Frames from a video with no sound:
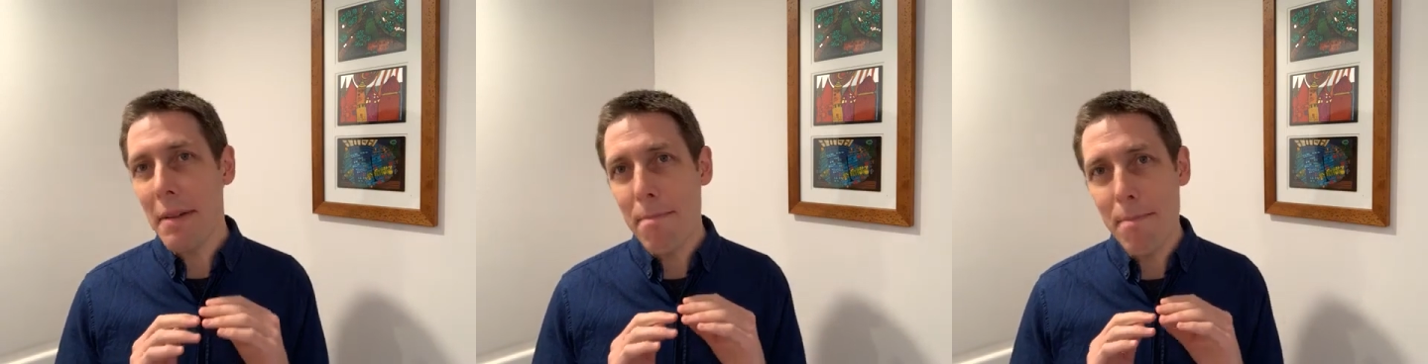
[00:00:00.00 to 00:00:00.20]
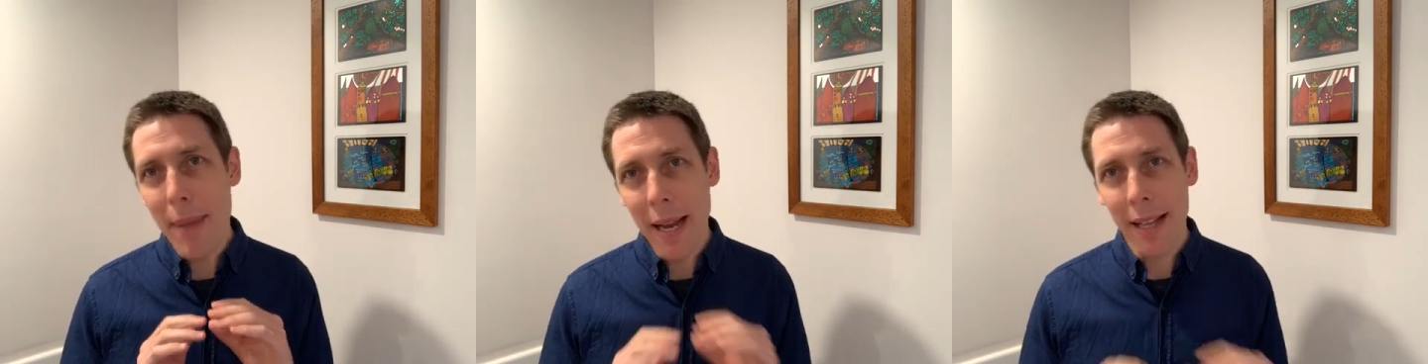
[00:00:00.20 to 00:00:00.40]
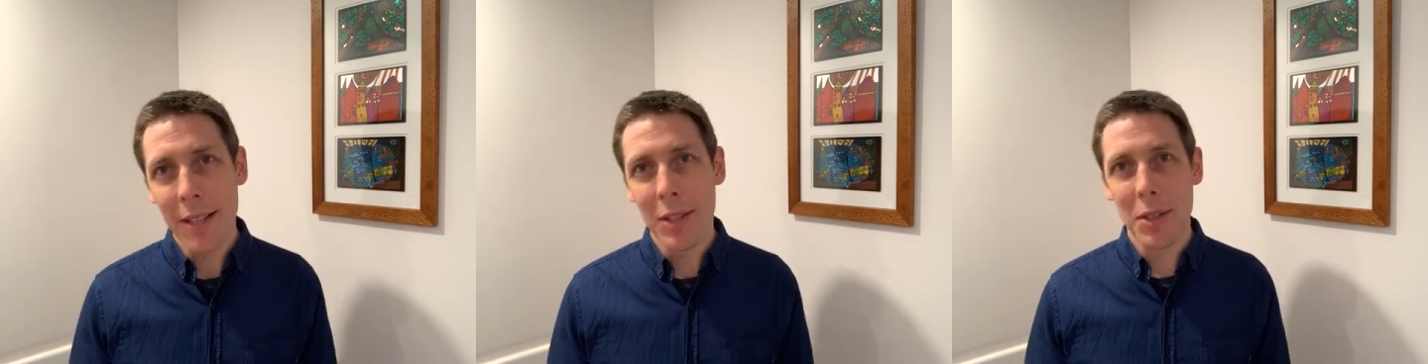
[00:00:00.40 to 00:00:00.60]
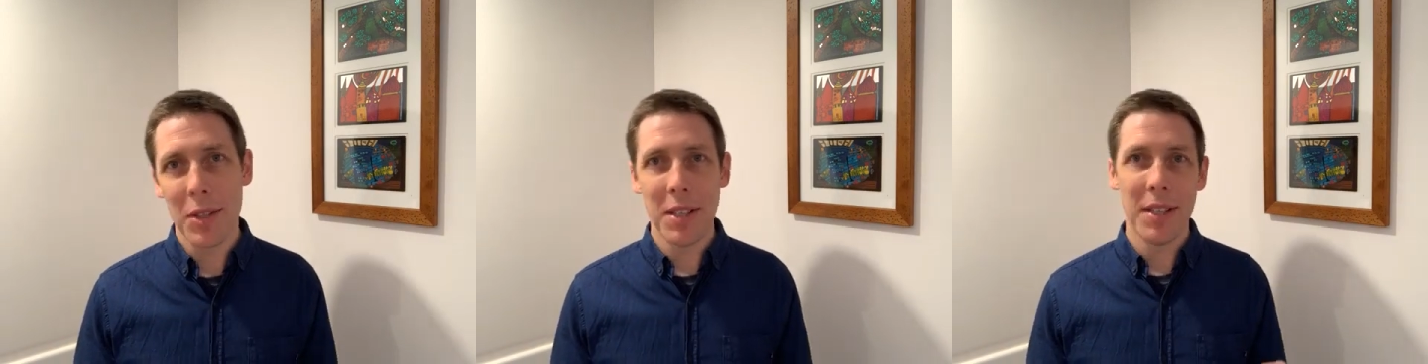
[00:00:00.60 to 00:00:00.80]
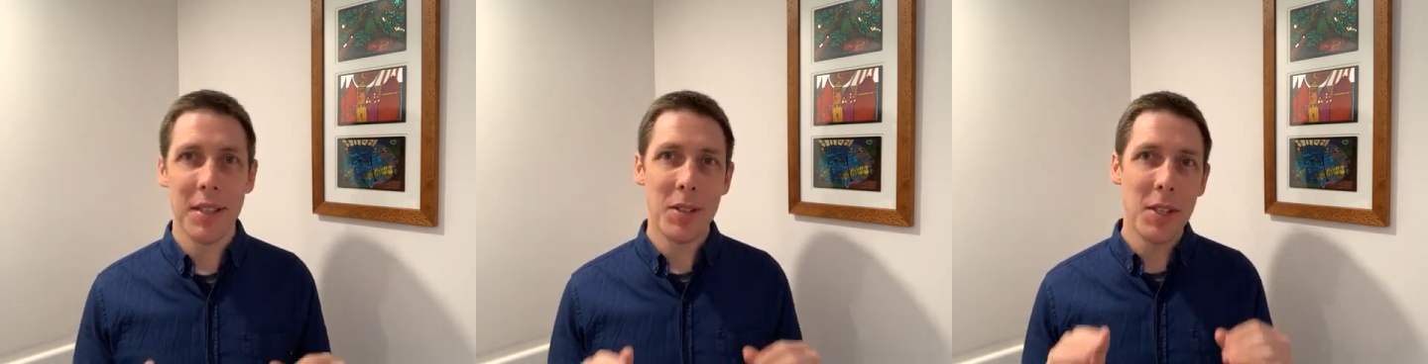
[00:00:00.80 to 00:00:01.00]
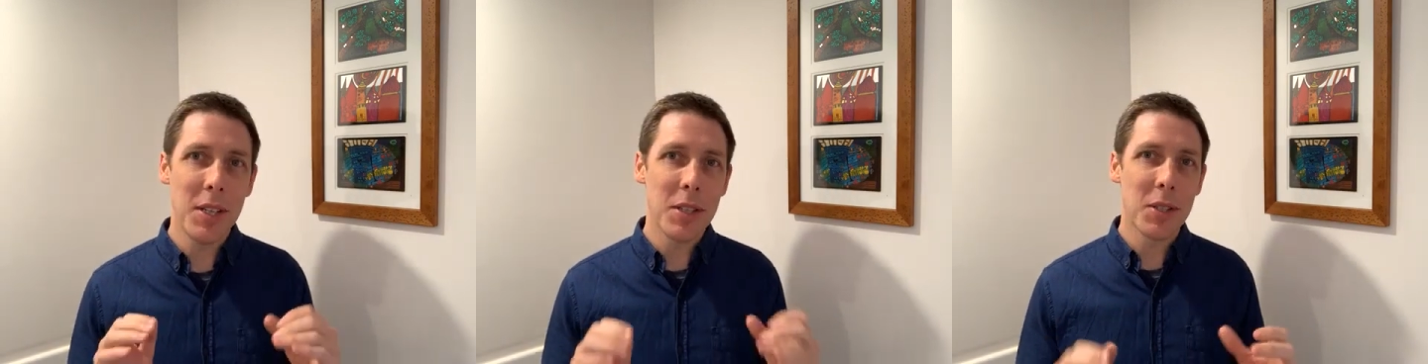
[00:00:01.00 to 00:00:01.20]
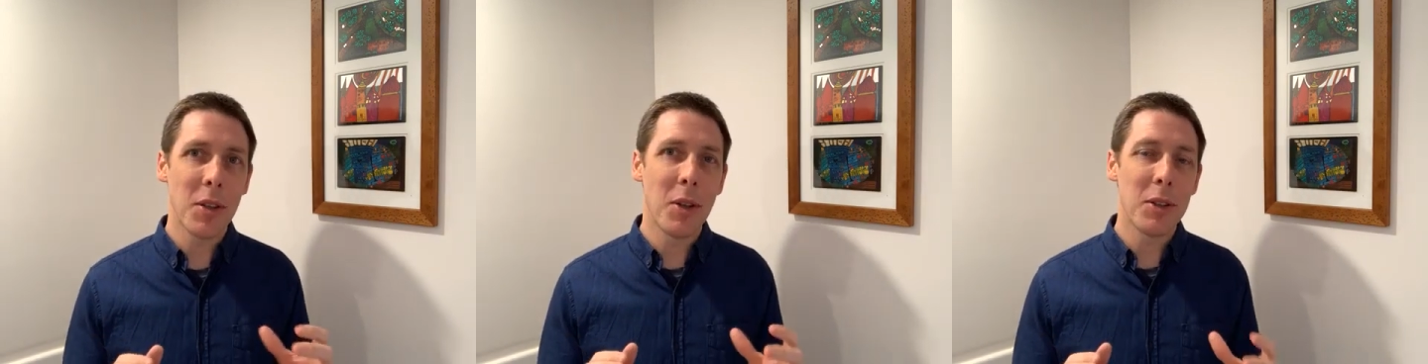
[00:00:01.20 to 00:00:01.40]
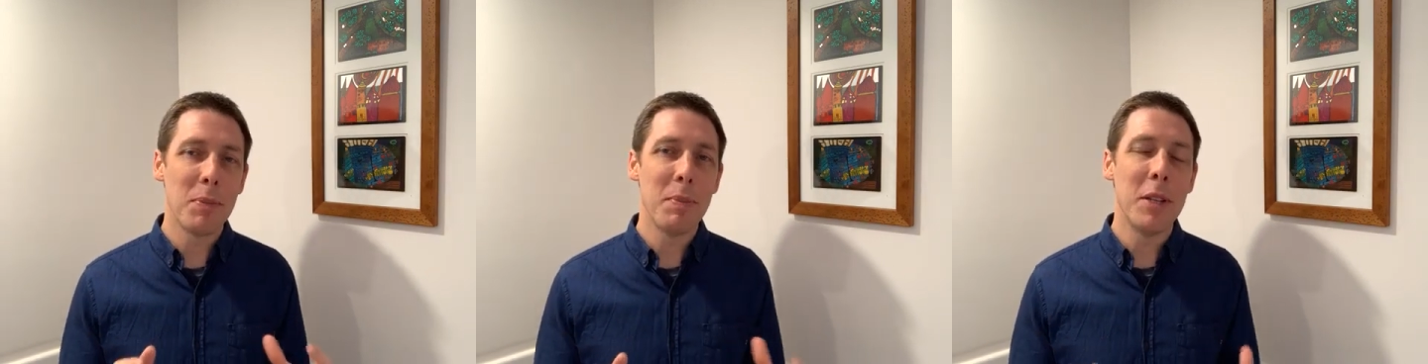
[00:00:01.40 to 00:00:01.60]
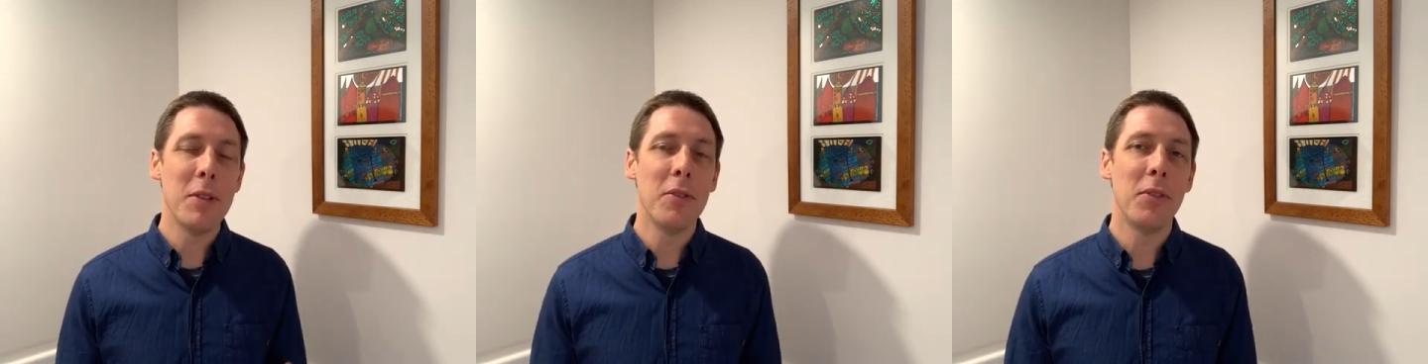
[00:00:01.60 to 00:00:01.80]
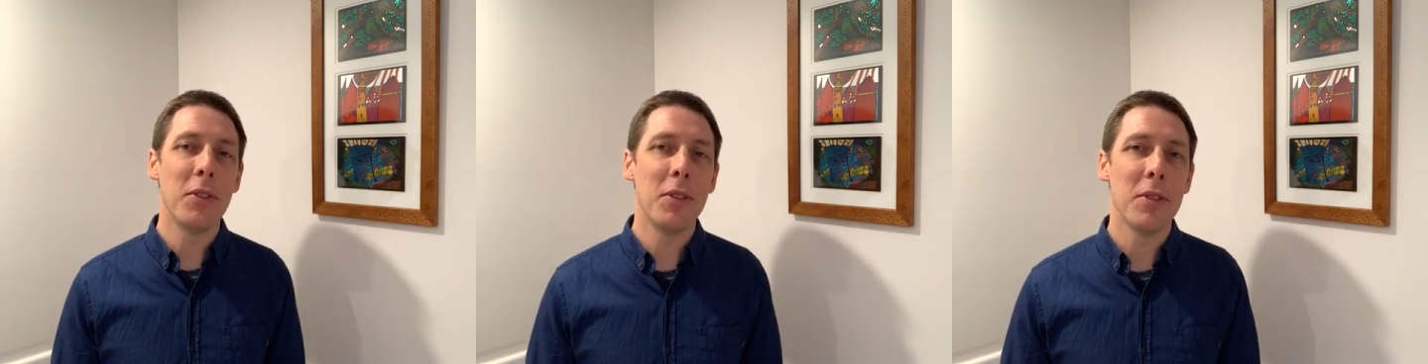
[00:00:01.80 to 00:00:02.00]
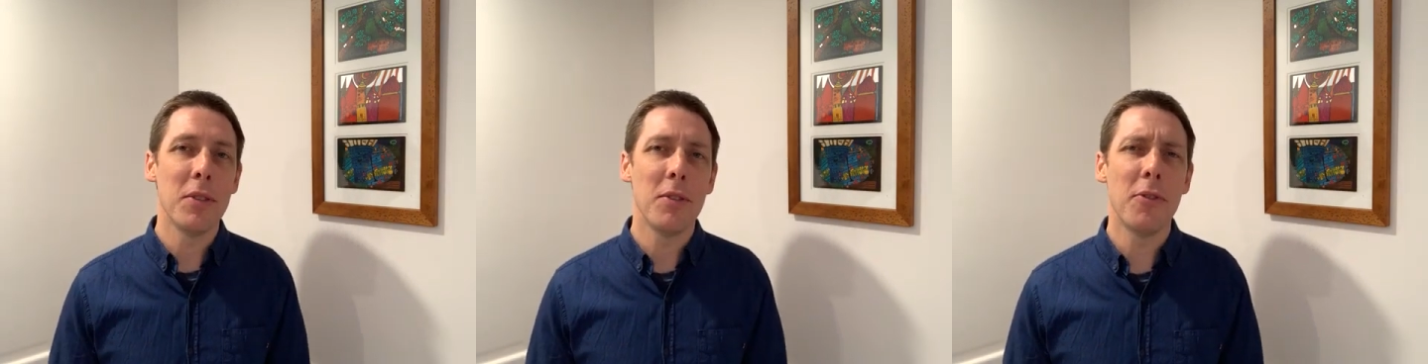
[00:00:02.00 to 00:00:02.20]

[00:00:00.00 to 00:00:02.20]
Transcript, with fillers: balanced geoscience meal for you,